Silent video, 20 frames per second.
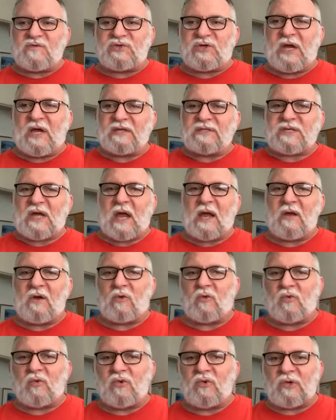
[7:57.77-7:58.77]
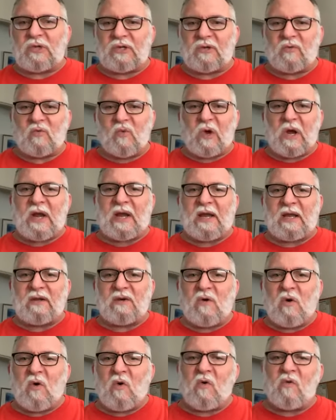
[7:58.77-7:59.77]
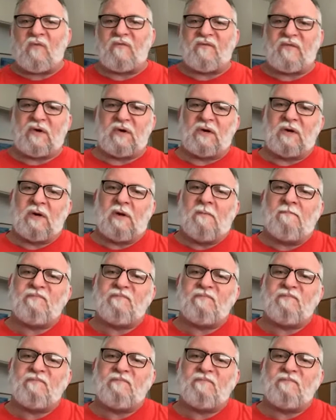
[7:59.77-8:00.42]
Gentile rule and reign over